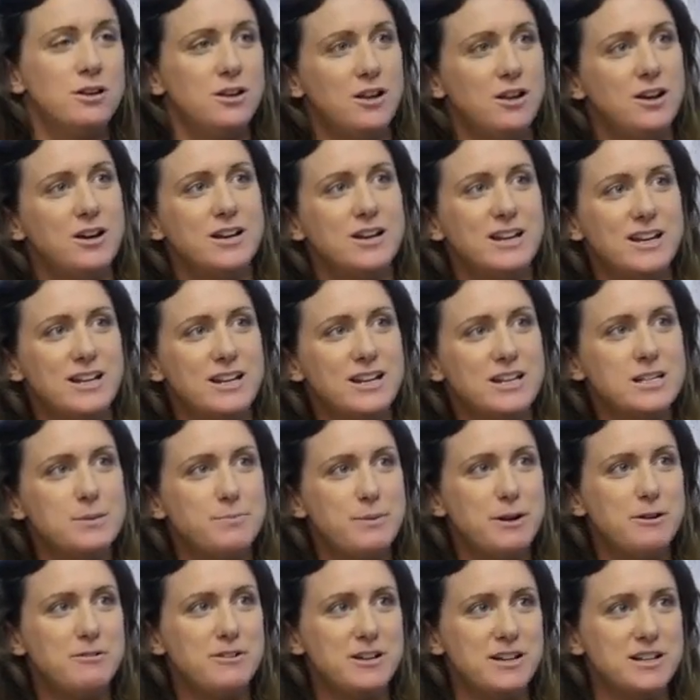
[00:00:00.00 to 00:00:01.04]
learning
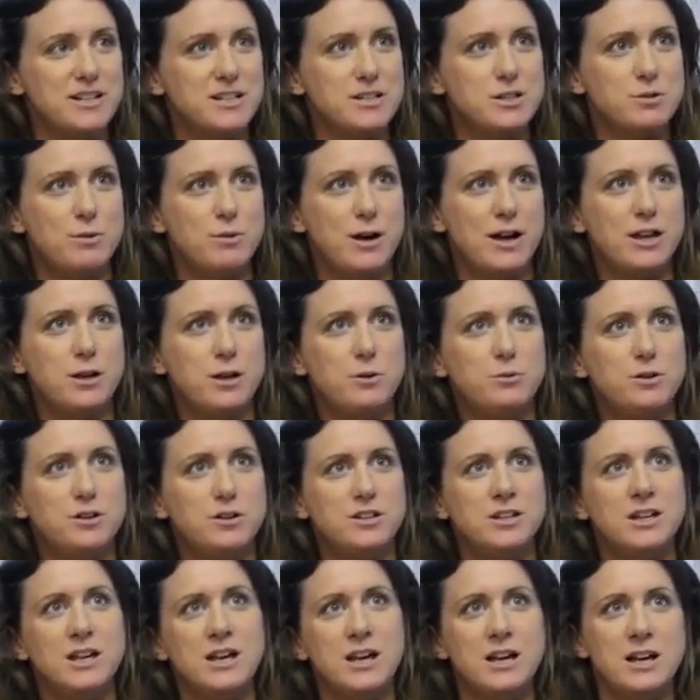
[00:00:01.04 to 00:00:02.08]
experience where you
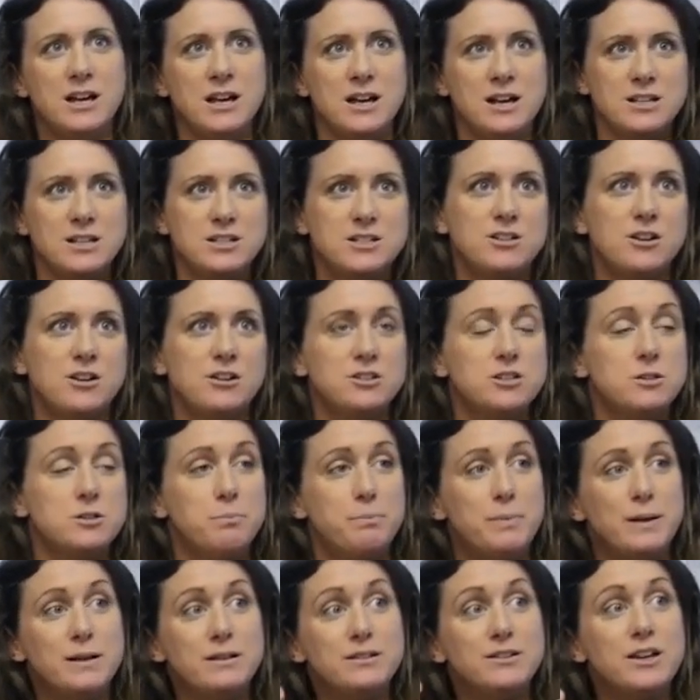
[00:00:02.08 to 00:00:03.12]
would start to
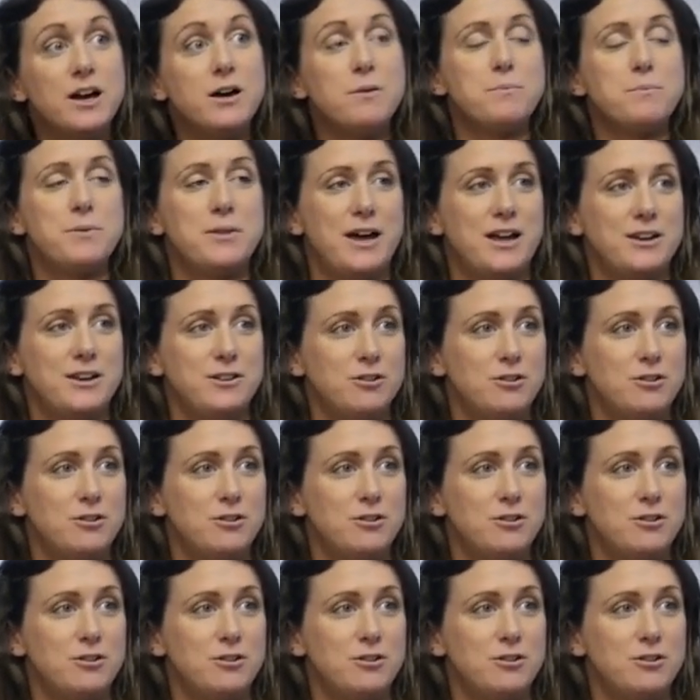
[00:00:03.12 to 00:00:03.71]
build up that